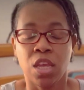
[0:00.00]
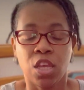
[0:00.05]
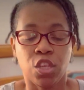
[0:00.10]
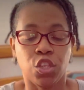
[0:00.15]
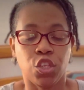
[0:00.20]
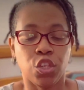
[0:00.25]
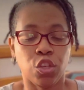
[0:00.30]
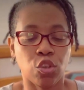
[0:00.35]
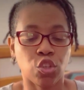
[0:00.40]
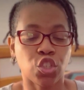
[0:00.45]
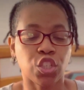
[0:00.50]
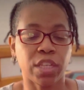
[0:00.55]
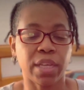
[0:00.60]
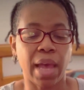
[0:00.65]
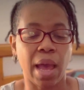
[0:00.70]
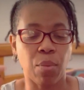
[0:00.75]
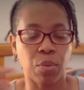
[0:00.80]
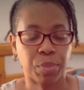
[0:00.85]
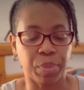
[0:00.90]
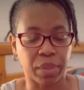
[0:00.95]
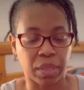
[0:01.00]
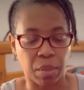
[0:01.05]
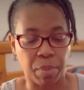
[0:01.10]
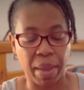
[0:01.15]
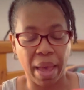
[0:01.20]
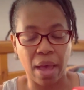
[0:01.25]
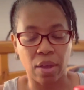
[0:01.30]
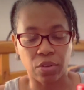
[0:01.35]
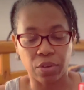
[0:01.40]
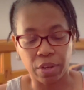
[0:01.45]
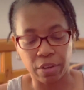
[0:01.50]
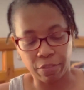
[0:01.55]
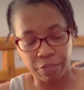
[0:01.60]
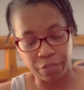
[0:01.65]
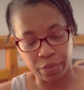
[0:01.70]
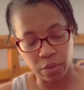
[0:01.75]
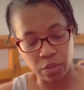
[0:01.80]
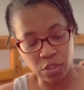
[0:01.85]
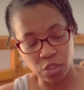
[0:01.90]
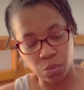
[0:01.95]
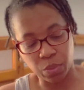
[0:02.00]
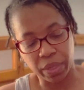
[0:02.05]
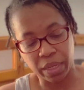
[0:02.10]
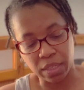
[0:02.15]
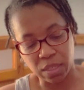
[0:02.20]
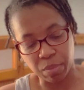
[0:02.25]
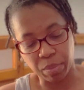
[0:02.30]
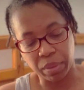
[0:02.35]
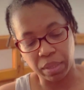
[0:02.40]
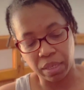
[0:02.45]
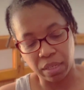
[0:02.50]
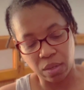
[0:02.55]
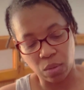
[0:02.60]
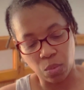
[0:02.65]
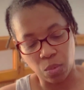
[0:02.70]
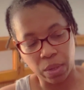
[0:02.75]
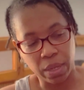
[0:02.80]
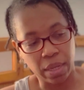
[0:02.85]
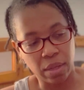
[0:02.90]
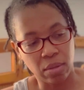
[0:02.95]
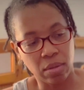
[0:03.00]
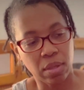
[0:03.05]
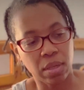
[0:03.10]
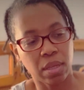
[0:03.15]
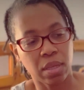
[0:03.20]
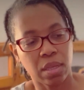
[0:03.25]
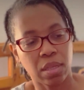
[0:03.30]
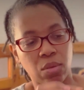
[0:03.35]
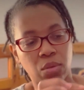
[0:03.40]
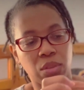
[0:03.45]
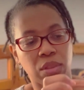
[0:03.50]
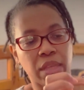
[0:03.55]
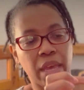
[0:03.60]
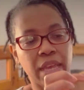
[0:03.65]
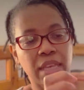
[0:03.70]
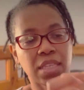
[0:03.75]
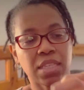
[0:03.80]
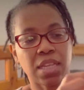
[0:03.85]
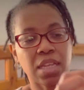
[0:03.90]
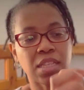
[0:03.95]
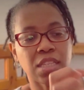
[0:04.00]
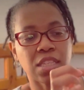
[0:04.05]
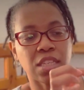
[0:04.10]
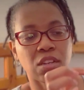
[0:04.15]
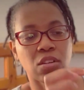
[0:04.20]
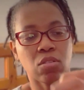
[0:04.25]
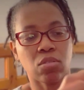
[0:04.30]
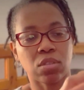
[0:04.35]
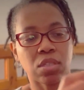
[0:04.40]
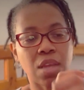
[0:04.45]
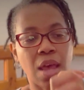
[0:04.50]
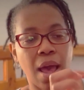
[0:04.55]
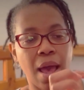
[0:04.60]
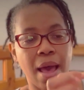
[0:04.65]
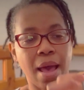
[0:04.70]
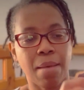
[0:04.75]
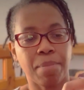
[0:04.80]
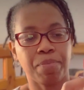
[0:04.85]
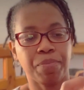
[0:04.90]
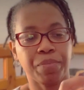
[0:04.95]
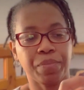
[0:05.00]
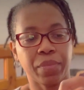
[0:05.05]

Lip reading: Usually I would put the powder in first so it gets blended well. Things that sit on top,